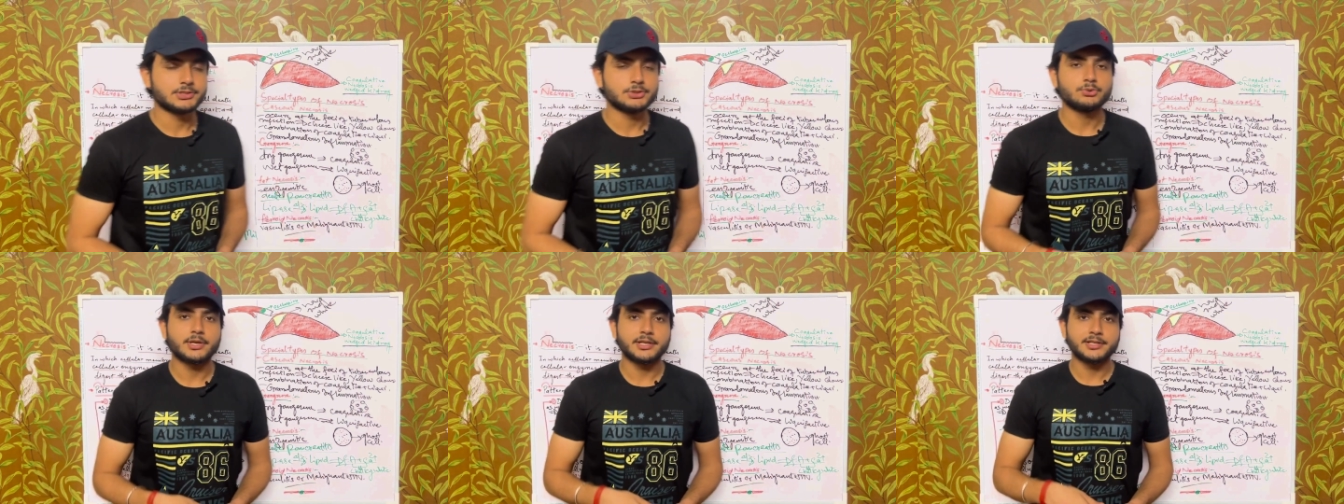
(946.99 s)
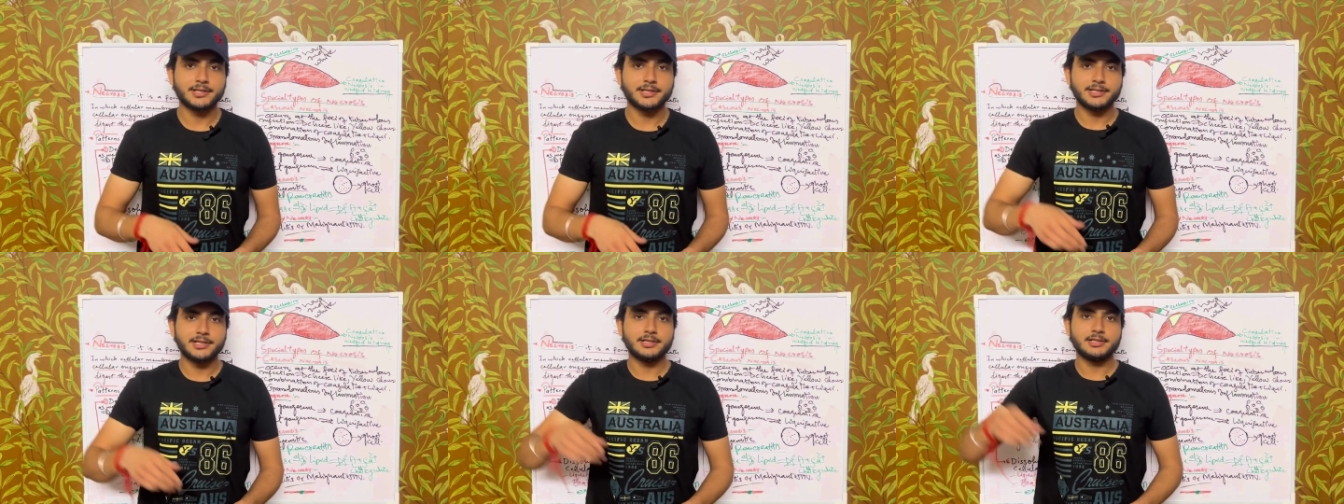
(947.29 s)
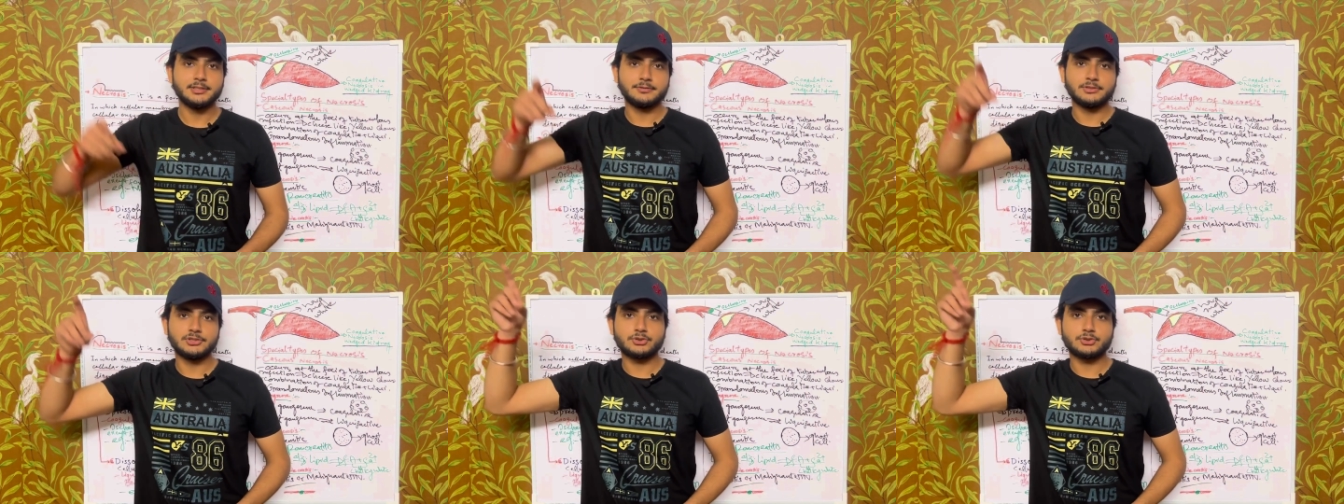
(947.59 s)
You can
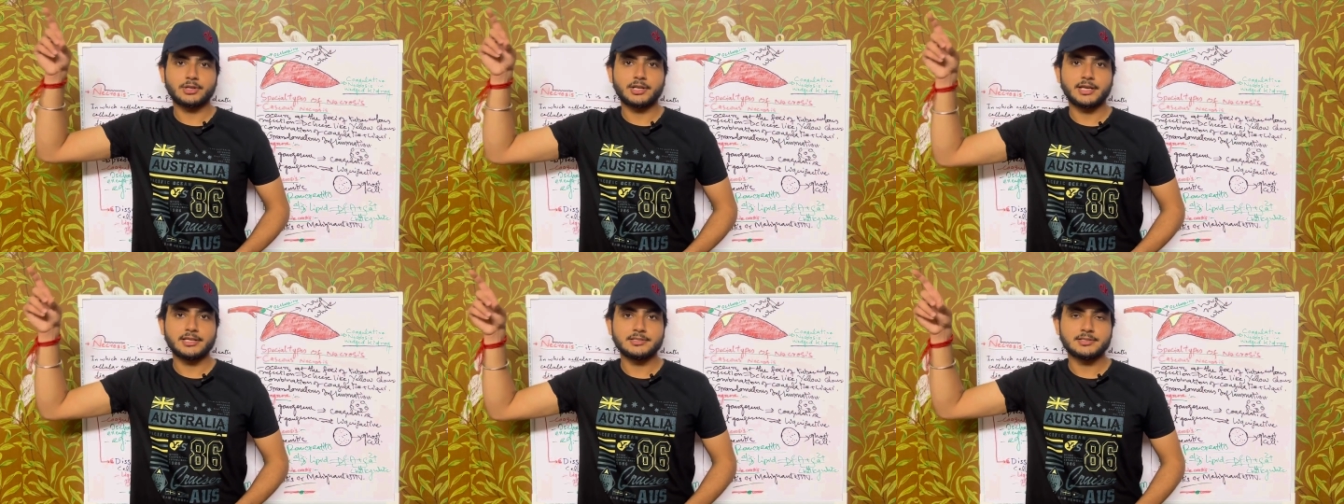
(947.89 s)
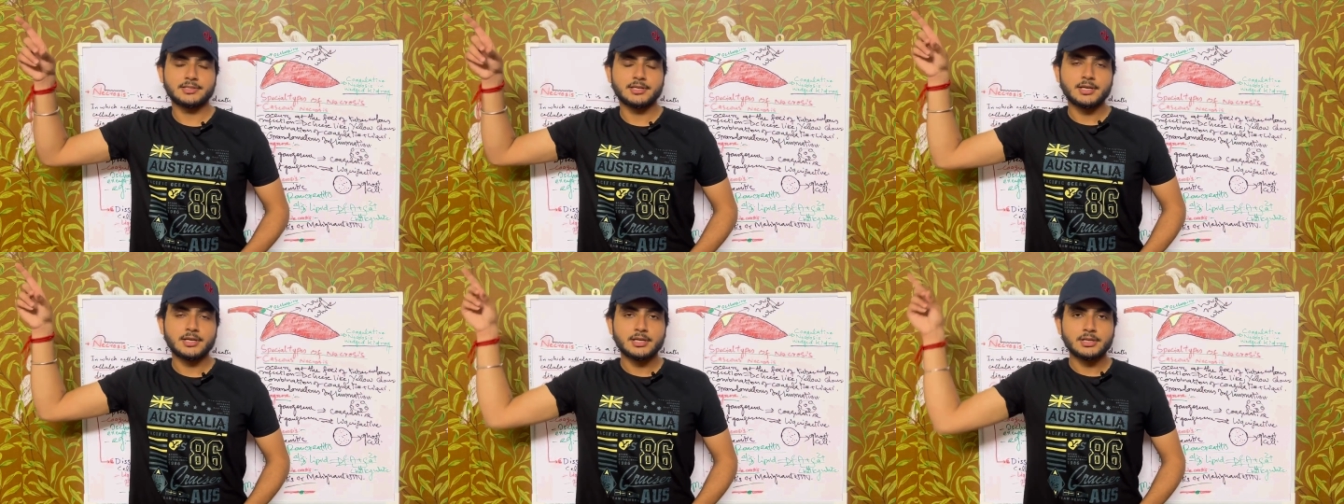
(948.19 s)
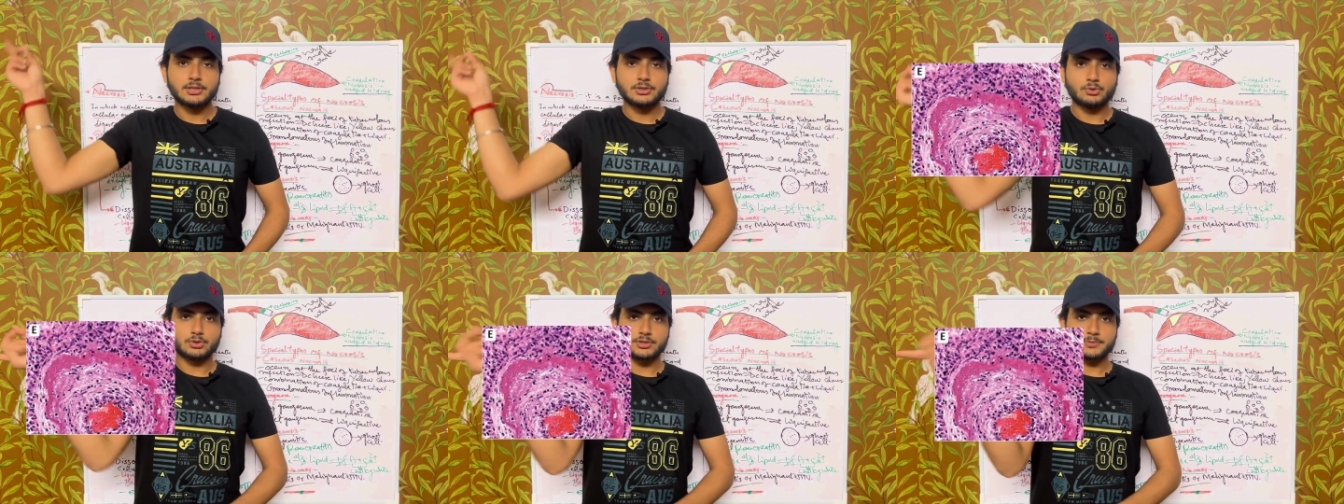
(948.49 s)
clearly visualize
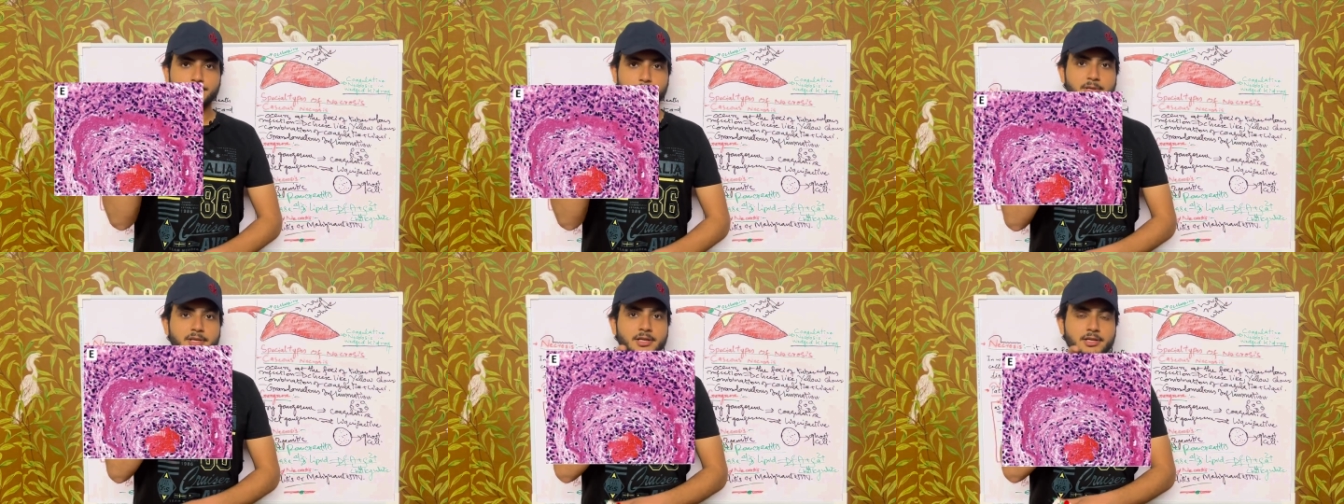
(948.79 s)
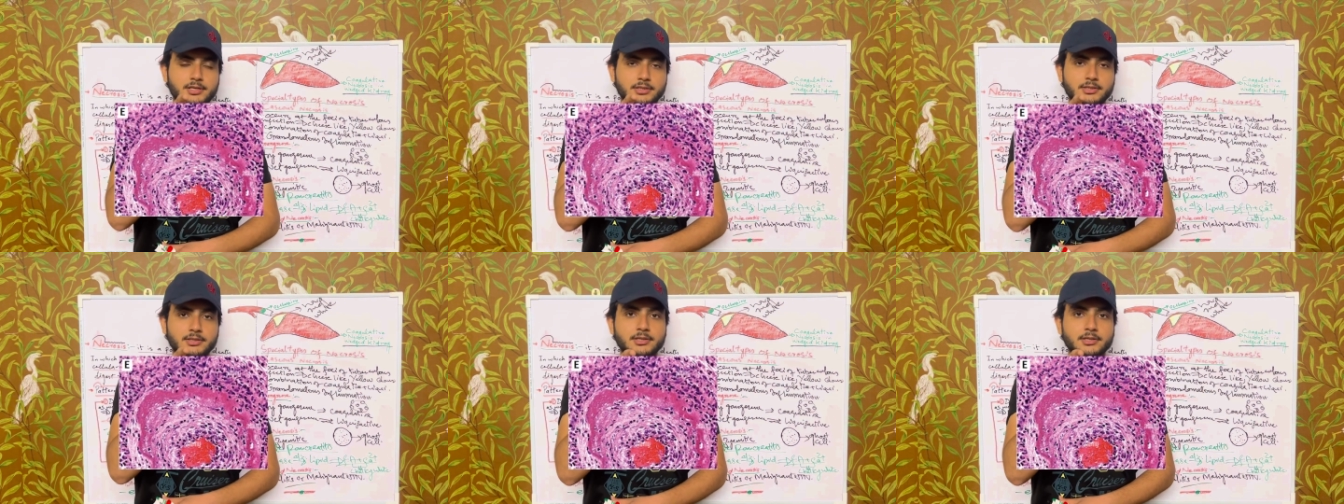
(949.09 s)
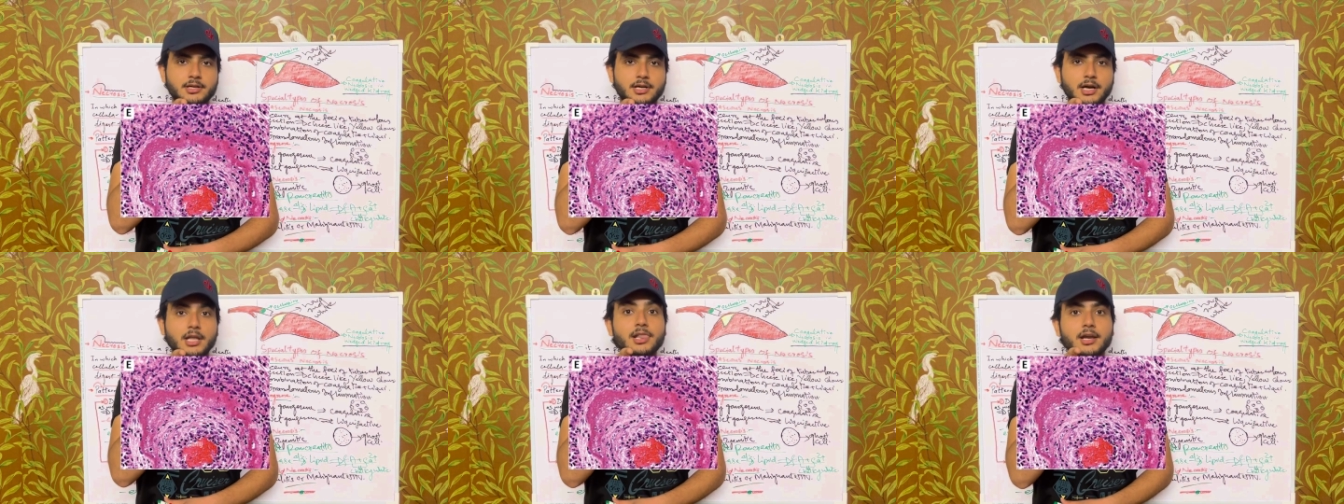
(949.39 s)
those pink
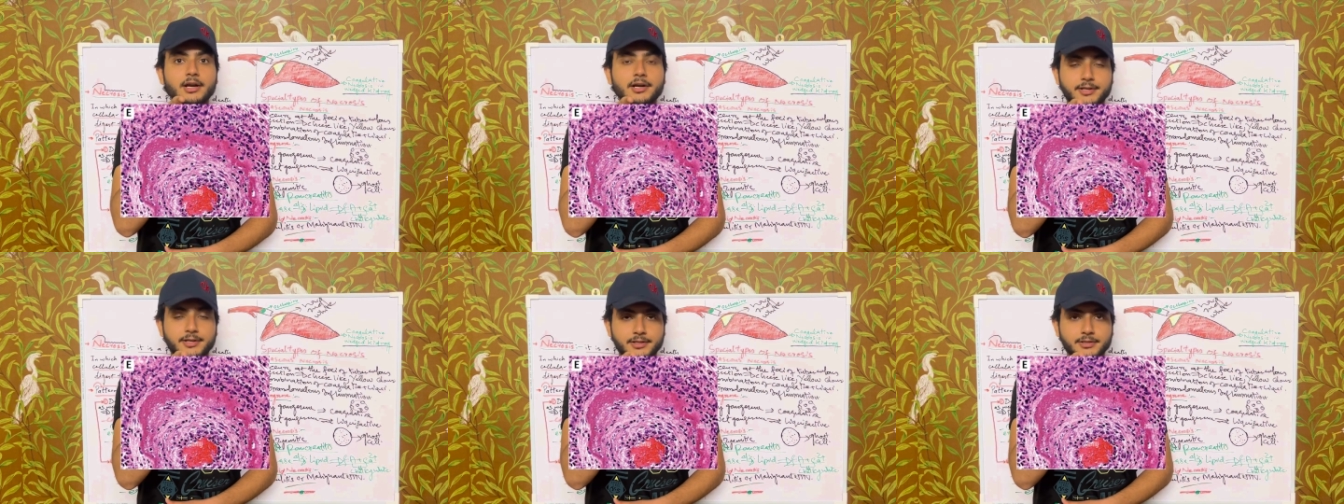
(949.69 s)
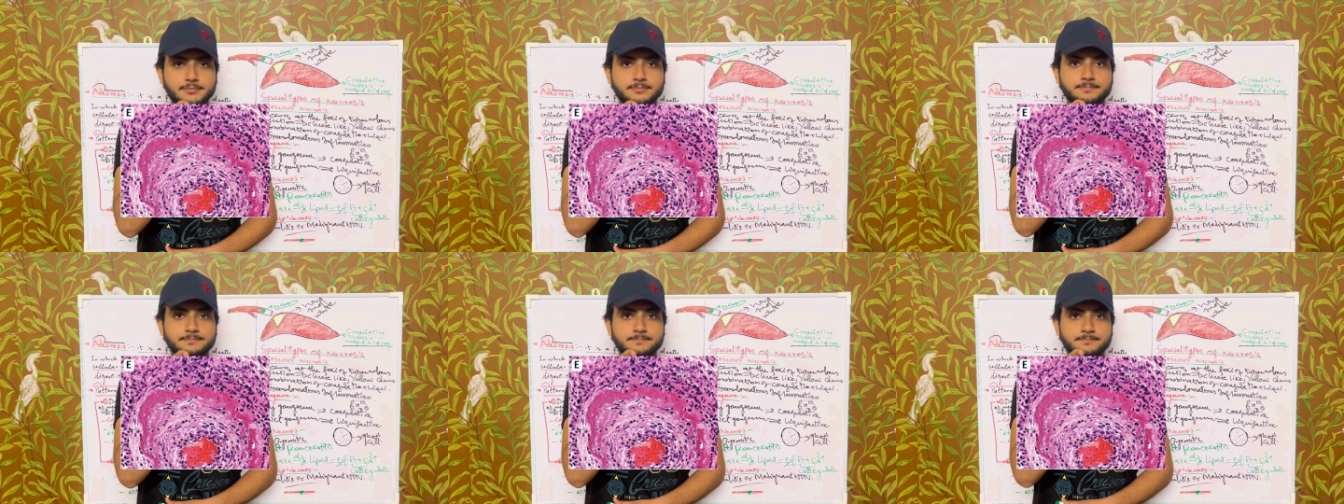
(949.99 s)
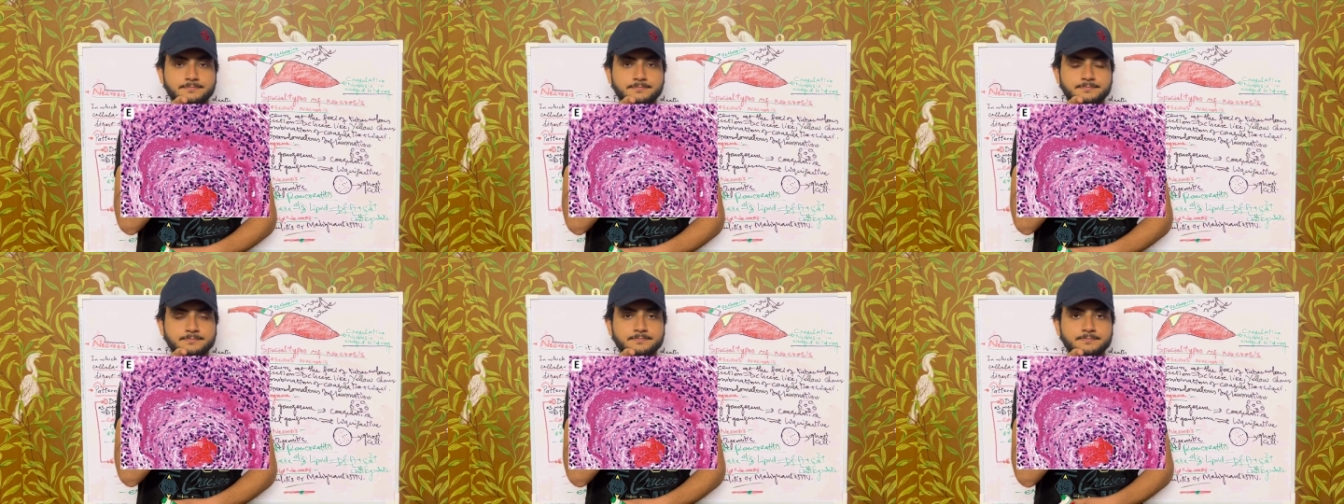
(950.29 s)
colored
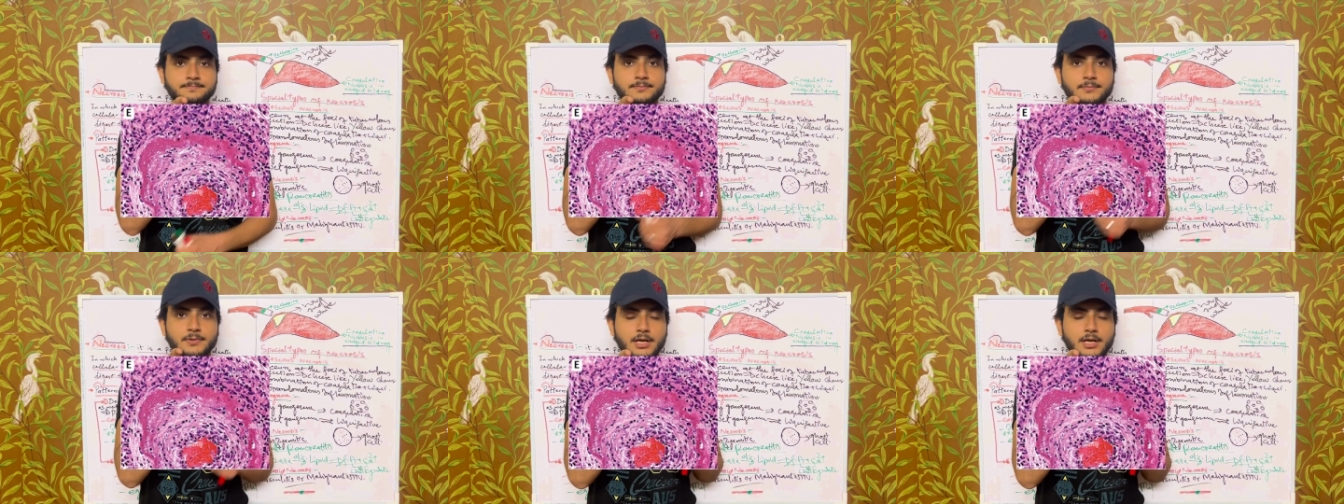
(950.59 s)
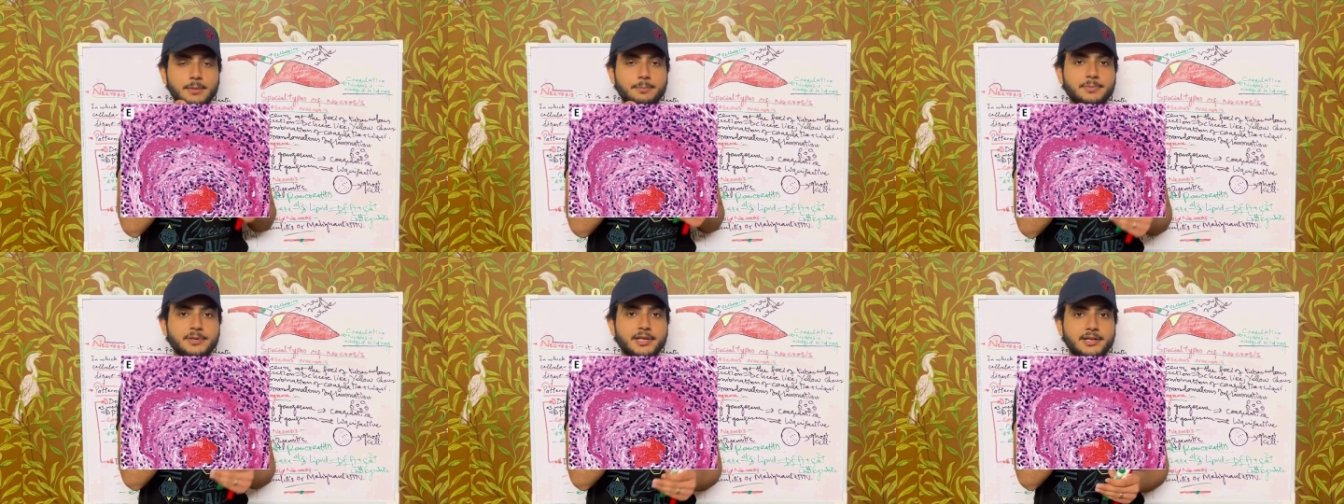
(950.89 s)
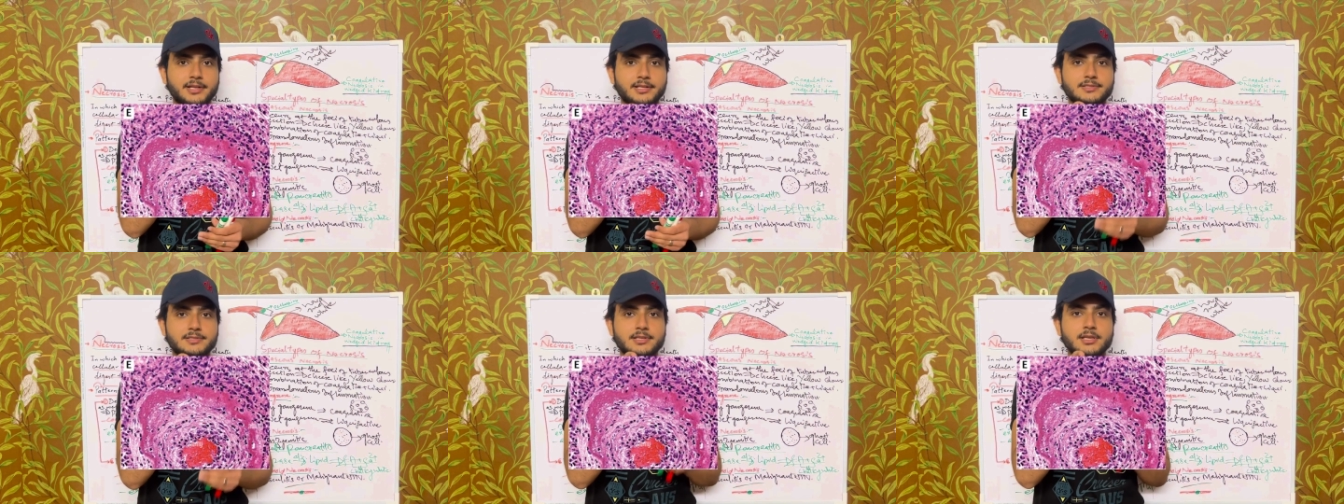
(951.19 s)

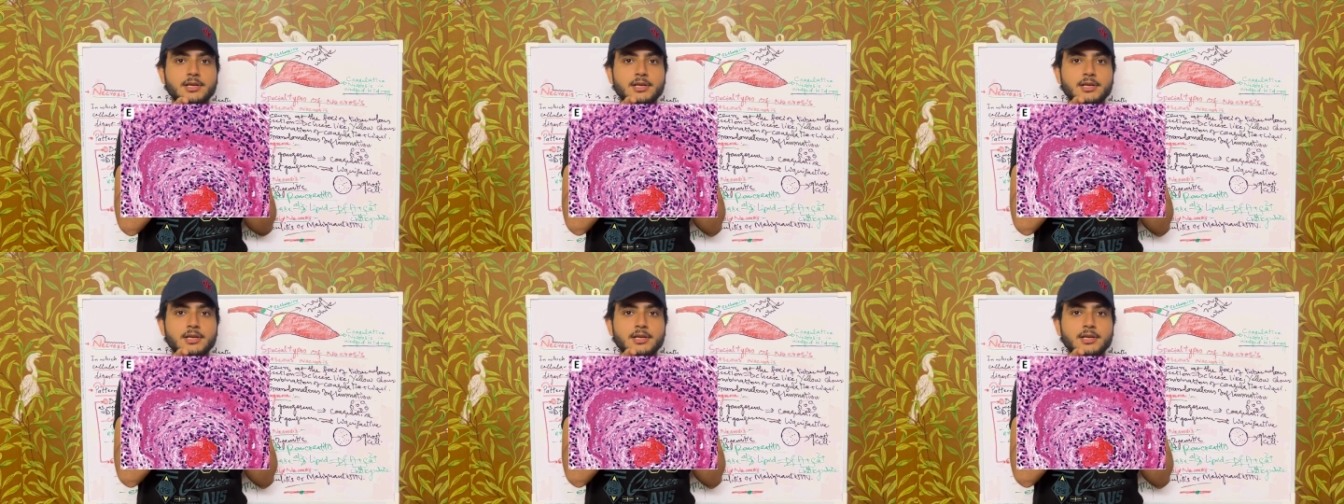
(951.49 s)
appearance